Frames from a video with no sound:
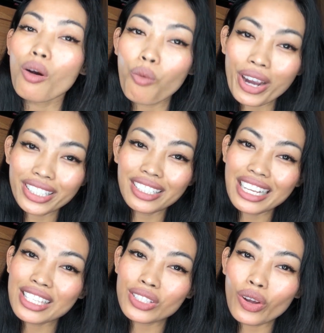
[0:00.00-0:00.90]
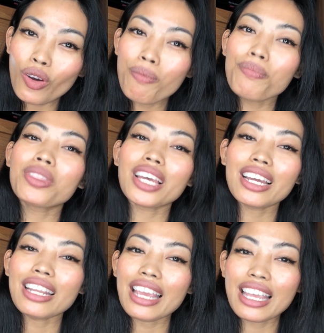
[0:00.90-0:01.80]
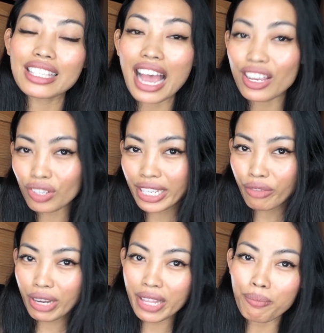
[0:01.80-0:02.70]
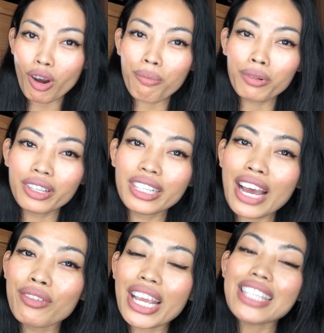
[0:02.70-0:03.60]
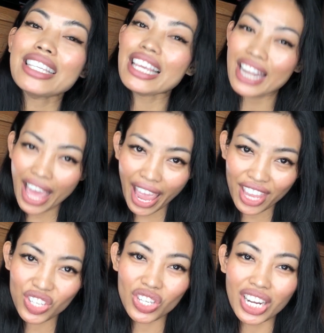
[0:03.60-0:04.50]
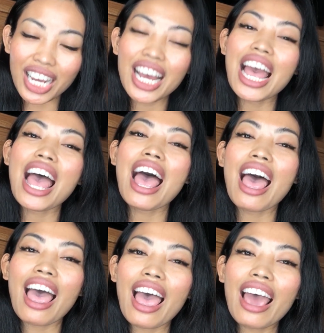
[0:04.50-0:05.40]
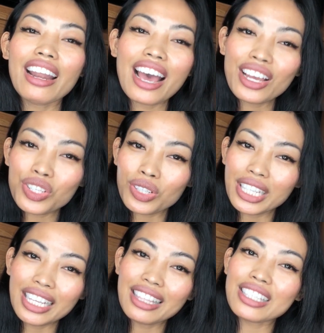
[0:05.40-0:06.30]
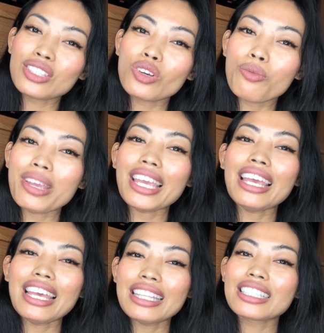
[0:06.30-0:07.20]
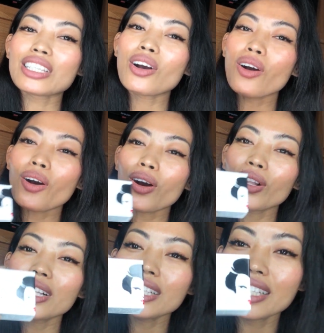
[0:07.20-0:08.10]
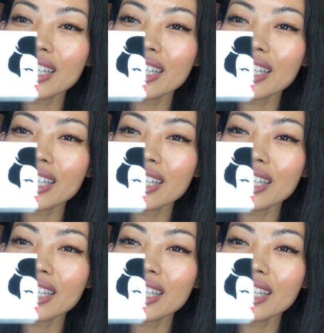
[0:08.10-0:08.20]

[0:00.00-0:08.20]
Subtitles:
whitening soap that is actually really popular nowadays in Asia. And actually, this soap is called